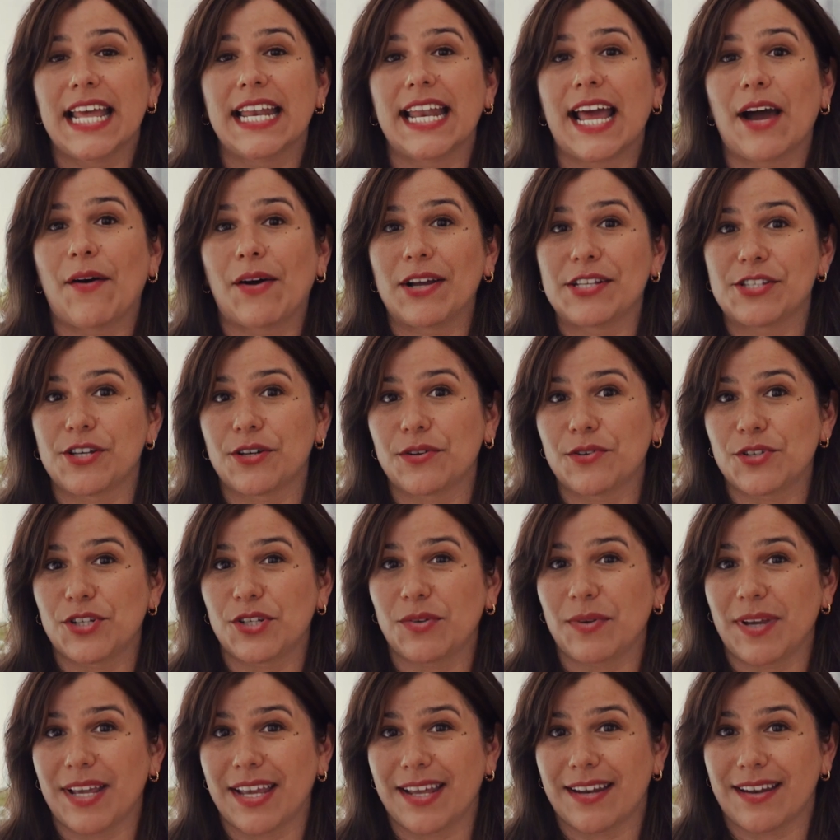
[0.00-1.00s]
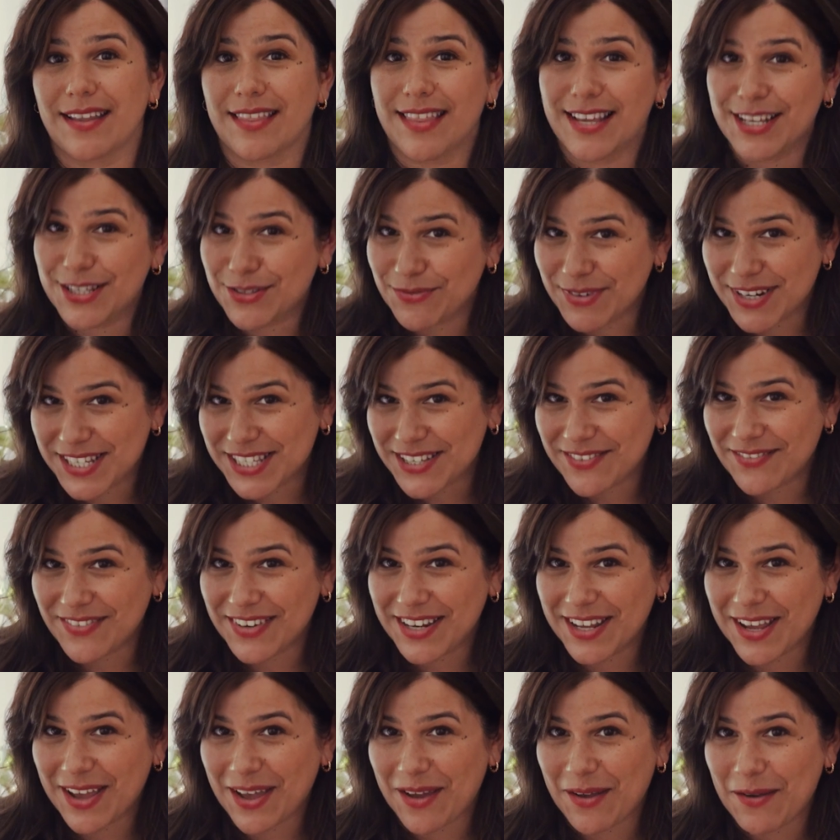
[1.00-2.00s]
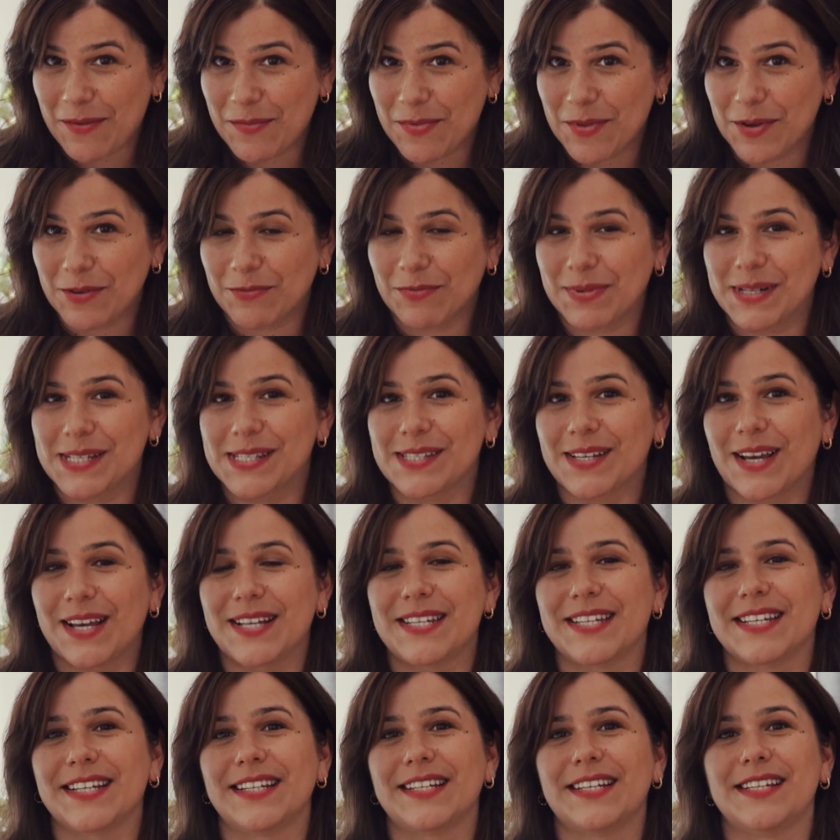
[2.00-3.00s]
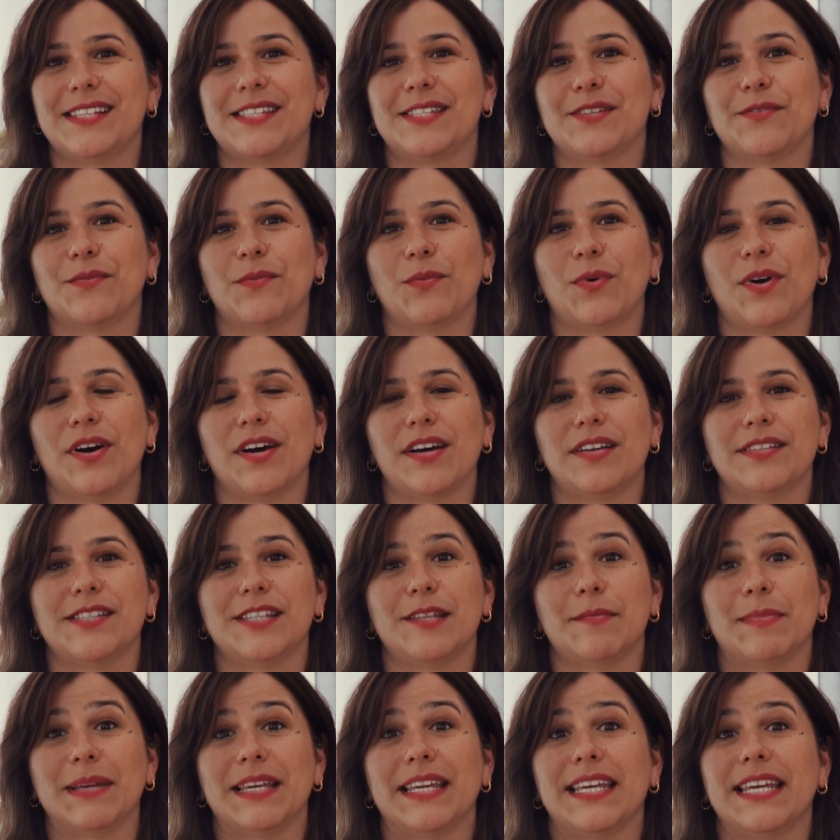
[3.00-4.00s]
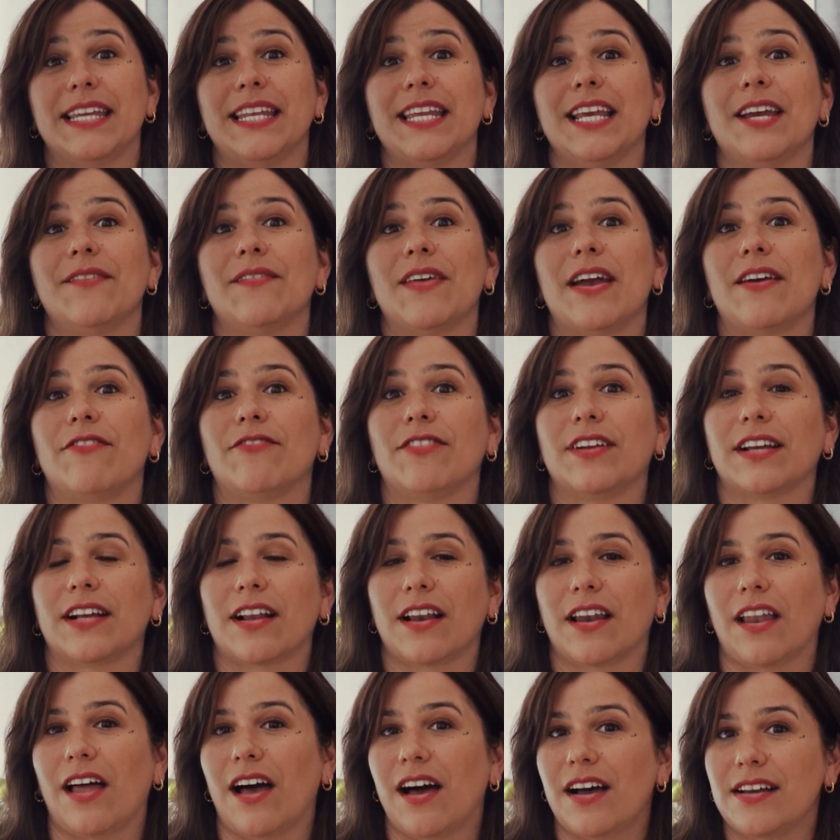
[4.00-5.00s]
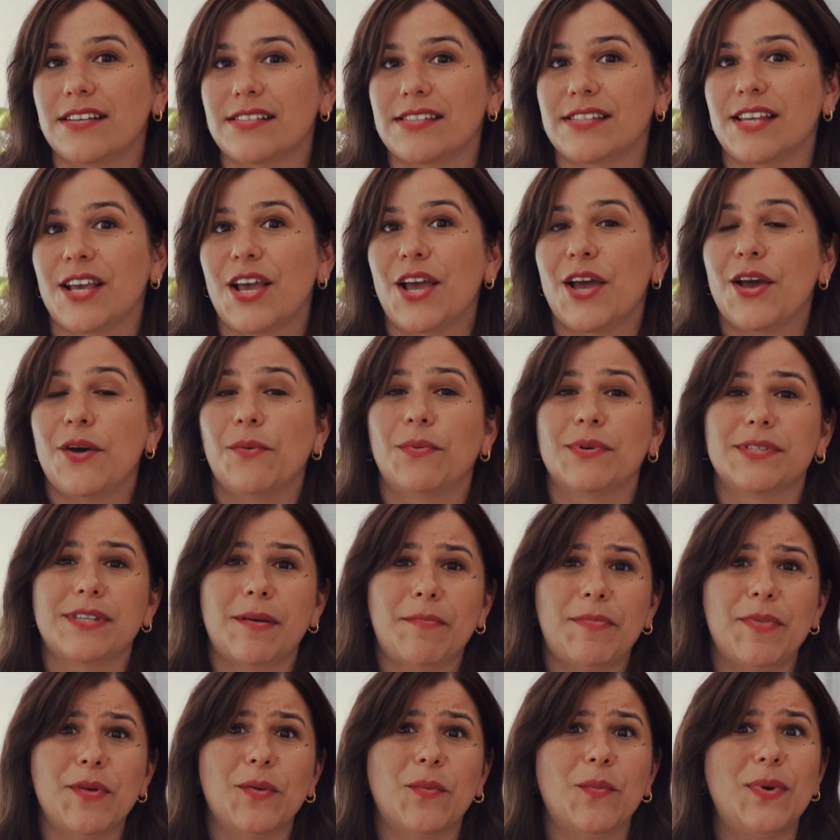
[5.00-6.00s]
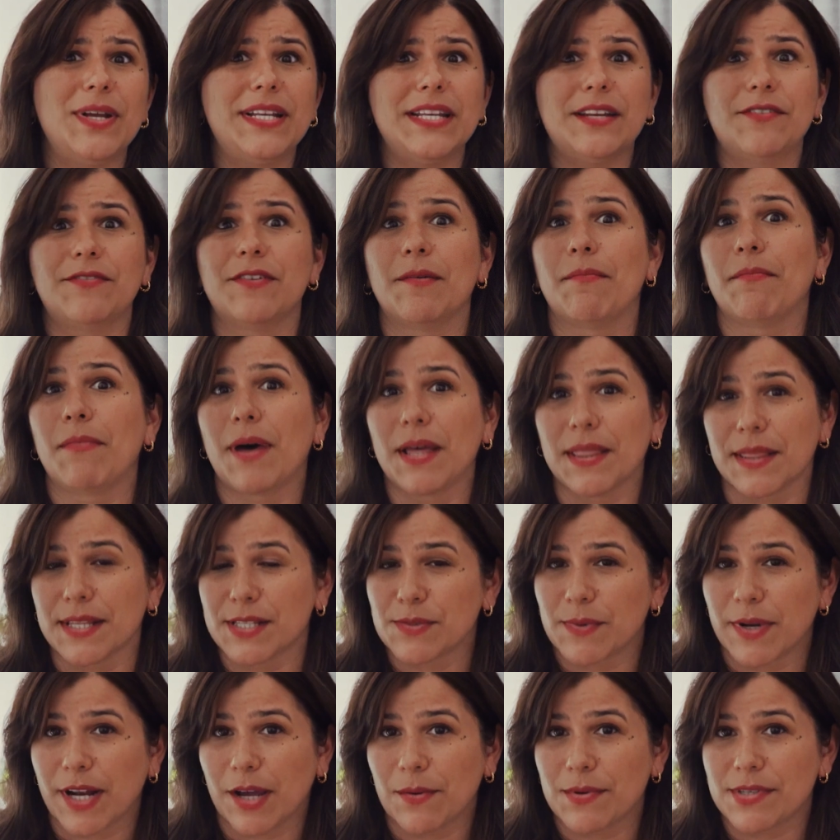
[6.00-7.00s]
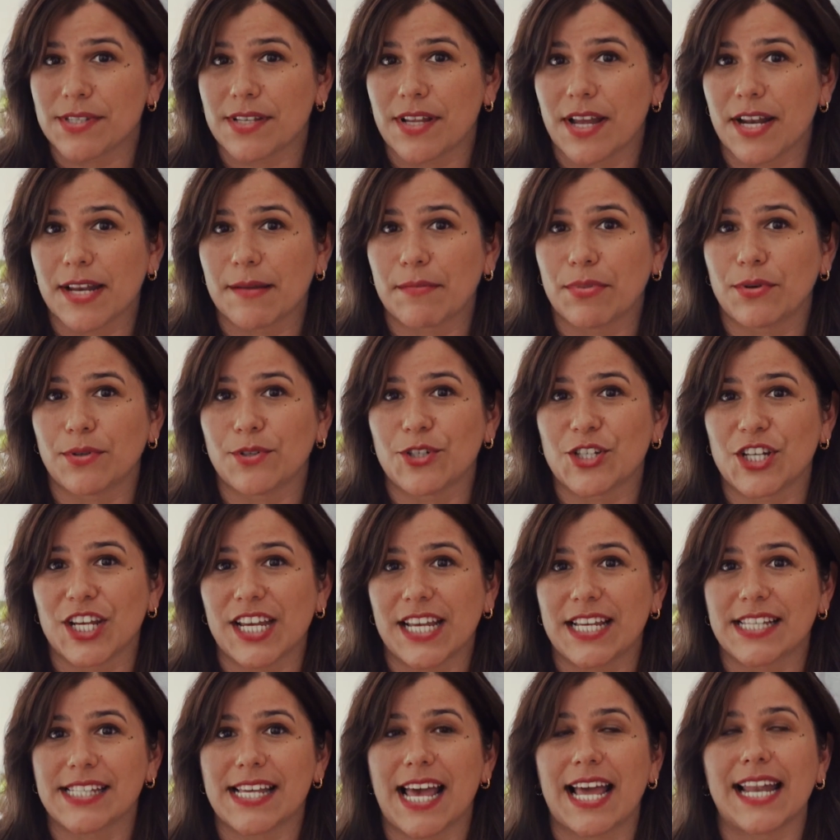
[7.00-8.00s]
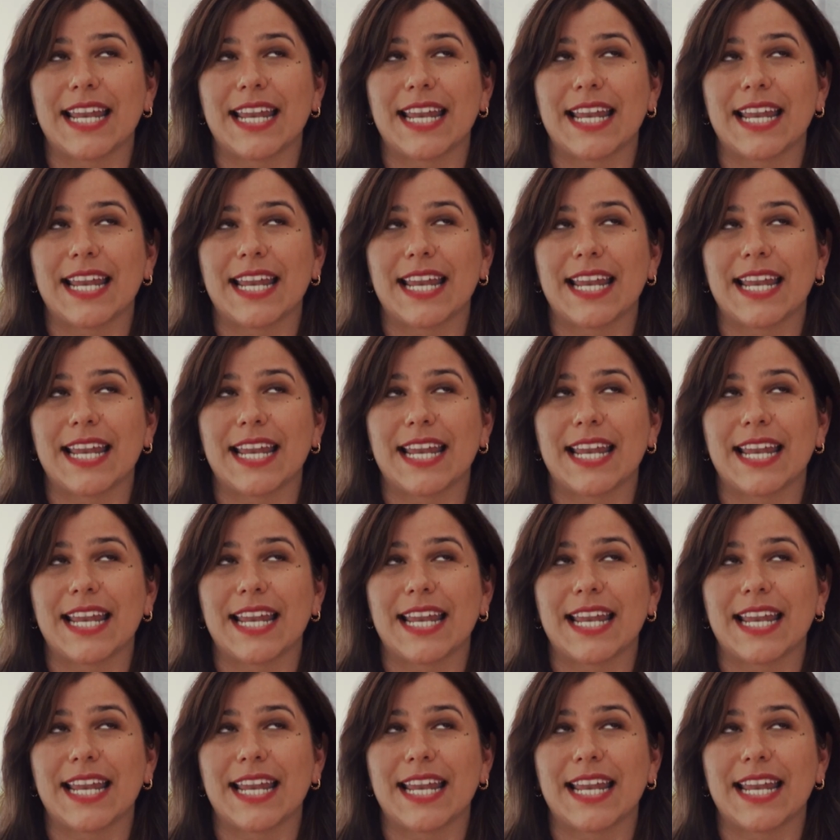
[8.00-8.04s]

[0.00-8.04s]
Now, I told you in this recent video that reciting a list of words at the beginning of every class was something we did for months when I was learning Portuguese,